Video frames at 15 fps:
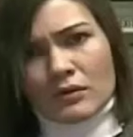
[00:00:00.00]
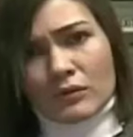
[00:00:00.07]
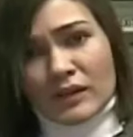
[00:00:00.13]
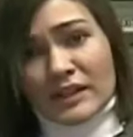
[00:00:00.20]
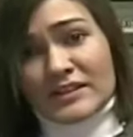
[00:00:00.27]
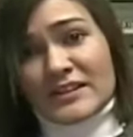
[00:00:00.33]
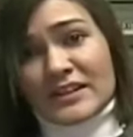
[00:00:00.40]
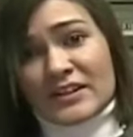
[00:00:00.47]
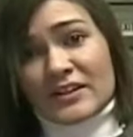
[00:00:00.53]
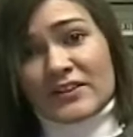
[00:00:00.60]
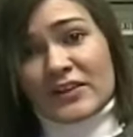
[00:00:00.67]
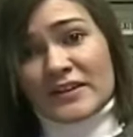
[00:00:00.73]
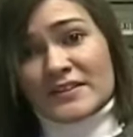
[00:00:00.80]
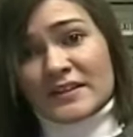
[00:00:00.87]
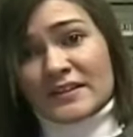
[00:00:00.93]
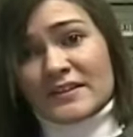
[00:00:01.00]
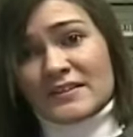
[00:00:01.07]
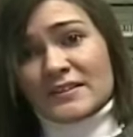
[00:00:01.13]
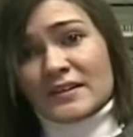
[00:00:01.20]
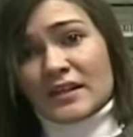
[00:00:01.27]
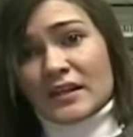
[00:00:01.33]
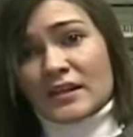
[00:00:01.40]
Would I take a class like
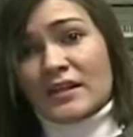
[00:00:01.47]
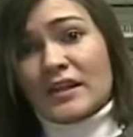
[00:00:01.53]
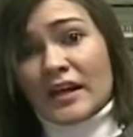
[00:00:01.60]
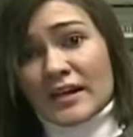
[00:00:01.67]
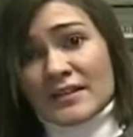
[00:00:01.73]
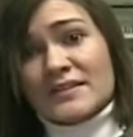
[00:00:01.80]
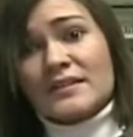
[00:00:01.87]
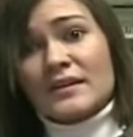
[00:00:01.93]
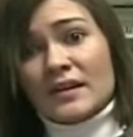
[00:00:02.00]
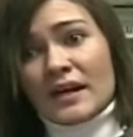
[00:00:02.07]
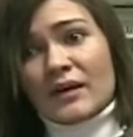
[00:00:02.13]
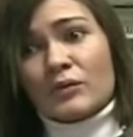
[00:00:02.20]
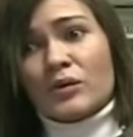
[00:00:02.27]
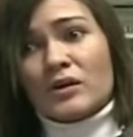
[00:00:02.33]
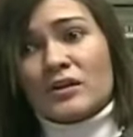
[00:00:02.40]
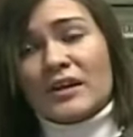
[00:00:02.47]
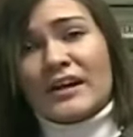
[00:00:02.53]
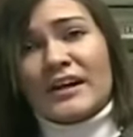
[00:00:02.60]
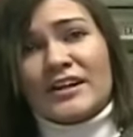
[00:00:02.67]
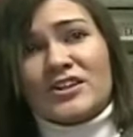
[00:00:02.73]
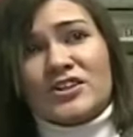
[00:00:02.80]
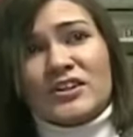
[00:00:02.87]
this again? Yes, I would.
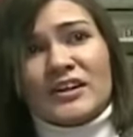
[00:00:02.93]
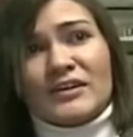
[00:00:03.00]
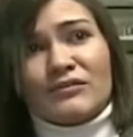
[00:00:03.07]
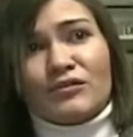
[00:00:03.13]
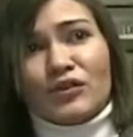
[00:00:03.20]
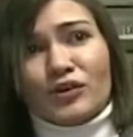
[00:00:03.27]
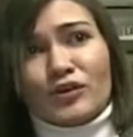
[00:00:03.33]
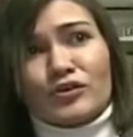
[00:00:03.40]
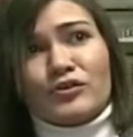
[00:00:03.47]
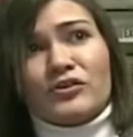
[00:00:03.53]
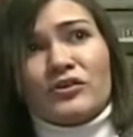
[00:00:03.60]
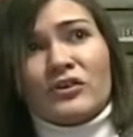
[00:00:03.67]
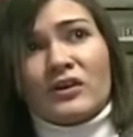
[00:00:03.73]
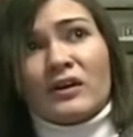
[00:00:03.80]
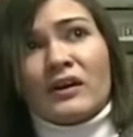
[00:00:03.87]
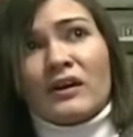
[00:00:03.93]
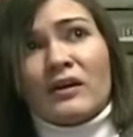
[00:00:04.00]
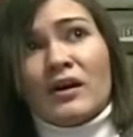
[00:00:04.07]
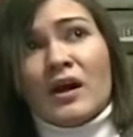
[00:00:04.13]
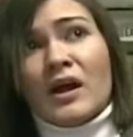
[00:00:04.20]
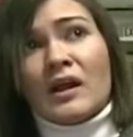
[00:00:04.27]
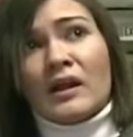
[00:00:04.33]
I actually learned a
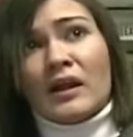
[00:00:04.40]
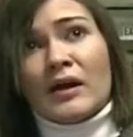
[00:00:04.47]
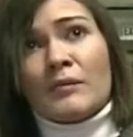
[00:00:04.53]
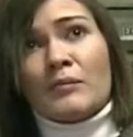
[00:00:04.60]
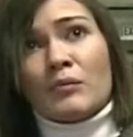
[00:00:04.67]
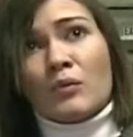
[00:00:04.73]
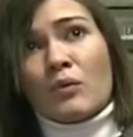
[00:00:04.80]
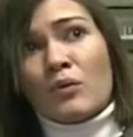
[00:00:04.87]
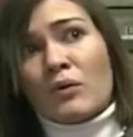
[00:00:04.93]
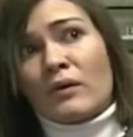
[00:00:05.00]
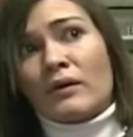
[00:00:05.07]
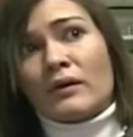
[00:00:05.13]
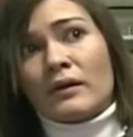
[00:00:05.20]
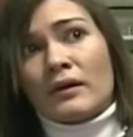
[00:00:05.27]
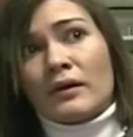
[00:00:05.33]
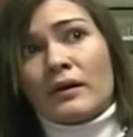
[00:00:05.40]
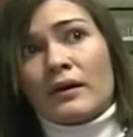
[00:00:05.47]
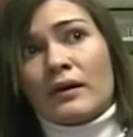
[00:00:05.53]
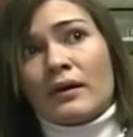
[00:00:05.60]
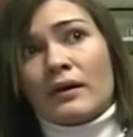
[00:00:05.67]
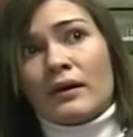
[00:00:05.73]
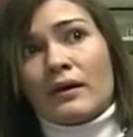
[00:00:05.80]
lot more
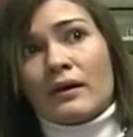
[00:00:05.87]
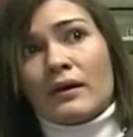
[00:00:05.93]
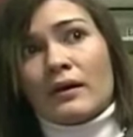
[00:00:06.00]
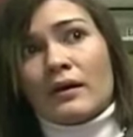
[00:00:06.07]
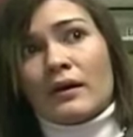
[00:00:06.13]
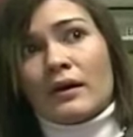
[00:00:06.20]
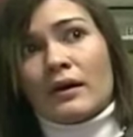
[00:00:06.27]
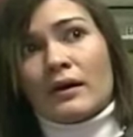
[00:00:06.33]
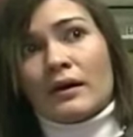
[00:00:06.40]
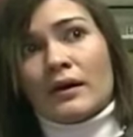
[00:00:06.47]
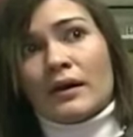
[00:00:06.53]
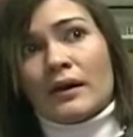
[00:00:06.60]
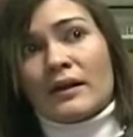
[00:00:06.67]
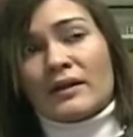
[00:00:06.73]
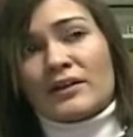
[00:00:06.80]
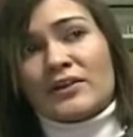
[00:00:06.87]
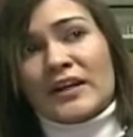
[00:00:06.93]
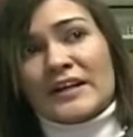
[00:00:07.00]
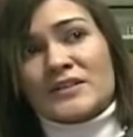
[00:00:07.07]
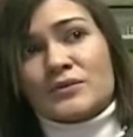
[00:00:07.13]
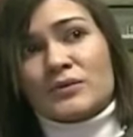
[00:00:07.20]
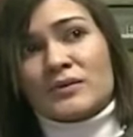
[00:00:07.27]
in a
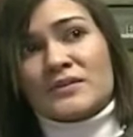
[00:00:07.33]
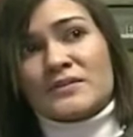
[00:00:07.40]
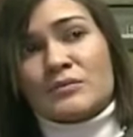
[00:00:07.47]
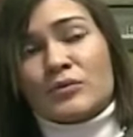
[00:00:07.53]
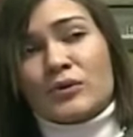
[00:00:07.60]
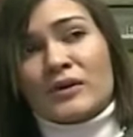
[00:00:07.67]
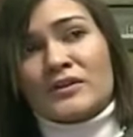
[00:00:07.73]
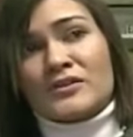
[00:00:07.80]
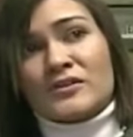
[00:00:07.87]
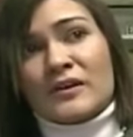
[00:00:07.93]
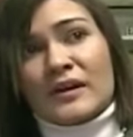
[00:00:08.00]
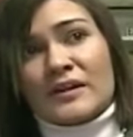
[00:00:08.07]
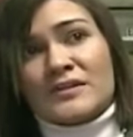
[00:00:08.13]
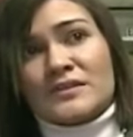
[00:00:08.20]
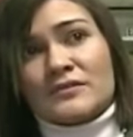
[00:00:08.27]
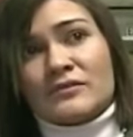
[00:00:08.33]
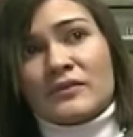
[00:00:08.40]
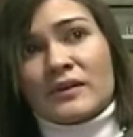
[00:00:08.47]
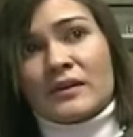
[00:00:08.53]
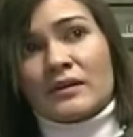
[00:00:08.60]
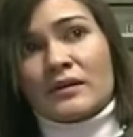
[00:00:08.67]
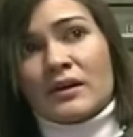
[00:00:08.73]
class where it's more interactive
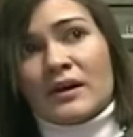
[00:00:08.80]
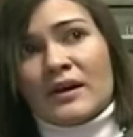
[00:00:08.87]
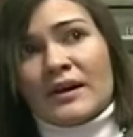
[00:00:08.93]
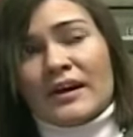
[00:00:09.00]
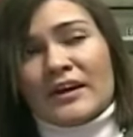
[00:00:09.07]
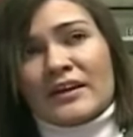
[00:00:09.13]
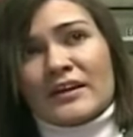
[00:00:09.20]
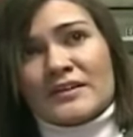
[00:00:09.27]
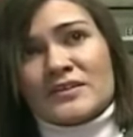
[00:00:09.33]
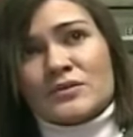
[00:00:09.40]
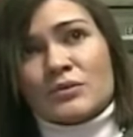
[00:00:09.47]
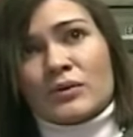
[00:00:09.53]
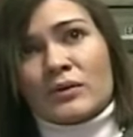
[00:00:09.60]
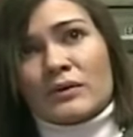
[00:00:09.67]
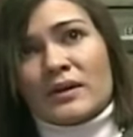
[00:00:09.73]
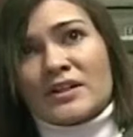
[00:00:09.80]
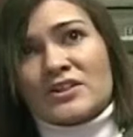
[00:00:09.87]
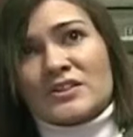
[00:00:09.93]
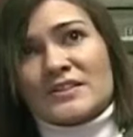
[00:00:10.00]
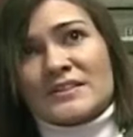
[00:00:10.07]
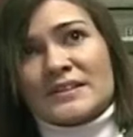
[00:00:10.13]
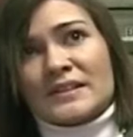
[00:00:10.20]
than a class where I
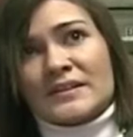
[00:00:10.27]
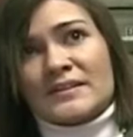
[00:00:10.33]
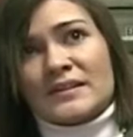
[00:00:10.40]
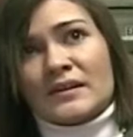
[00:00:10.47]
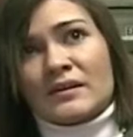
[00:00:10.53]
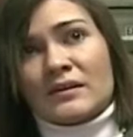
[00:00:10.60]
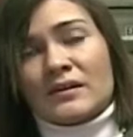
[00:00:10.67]
just sit.